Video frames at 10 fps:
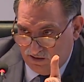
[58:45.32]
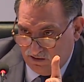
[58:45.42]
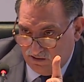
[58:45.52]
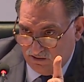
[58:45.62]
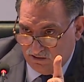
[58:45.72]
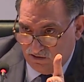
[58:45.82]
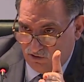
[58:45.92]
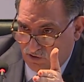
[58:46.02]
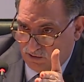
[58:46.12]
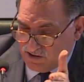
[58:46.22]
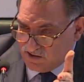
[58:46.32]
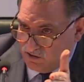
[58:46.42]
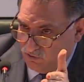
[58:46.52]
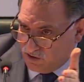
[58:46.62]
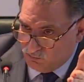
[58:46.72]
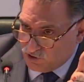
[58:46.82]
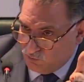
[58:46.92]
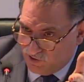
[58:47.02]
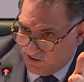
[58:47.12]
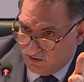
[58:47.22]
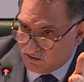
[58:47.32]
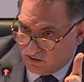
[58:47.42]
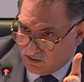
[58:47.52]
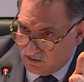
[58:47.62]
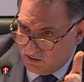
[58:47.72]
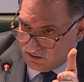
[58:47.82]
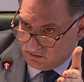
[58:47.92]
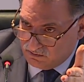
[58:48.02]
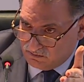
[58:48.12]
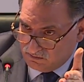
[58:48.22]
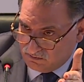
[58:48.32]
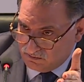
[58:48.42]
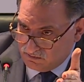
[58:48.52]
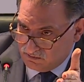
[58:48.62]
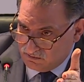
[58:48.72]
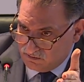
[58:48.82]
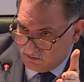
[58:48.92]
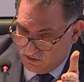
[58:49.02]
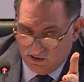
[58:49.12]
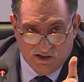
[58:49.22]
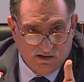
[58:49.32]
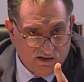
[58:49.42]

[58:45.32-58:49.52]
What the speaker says: if you go beyond the first and second part, the